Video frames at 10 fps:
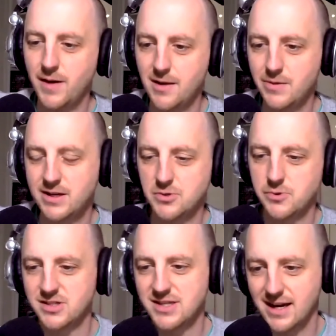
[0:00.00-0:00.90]
on it because you
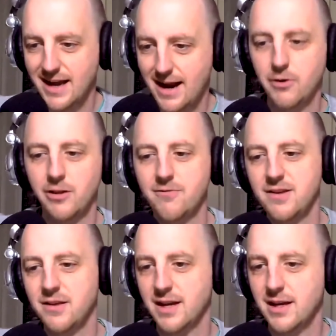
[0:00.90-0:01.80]
were just like not really
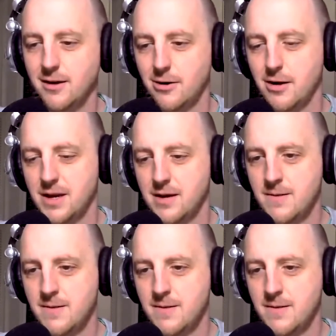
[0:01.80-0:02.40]
feeling it. You know what I mean?